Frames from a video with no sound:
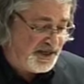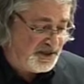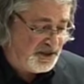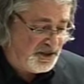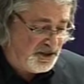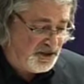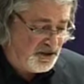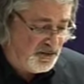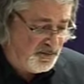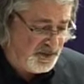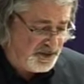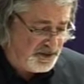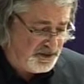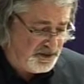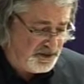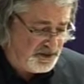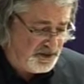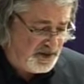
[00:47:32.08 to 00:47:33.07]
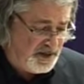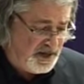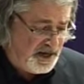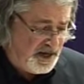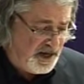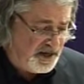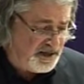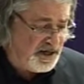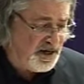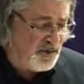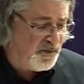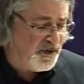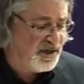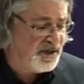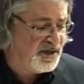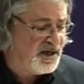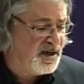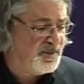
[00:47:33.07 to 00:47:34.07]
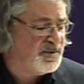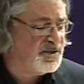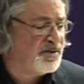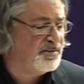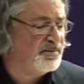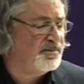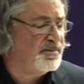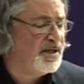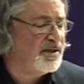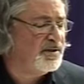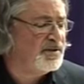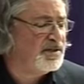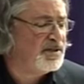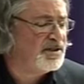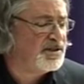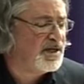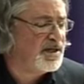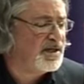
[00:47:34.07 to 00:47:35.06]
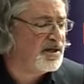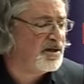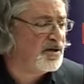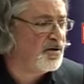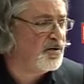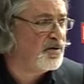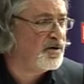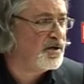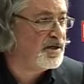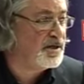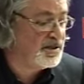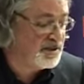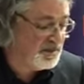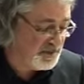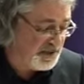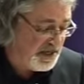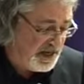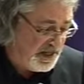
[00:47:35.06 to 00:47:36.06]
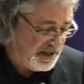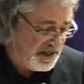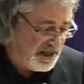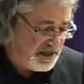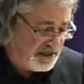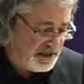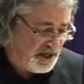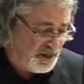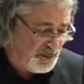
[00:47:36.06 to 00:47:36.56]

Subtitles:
and humans. And yet when it comes to multicellular organisms, let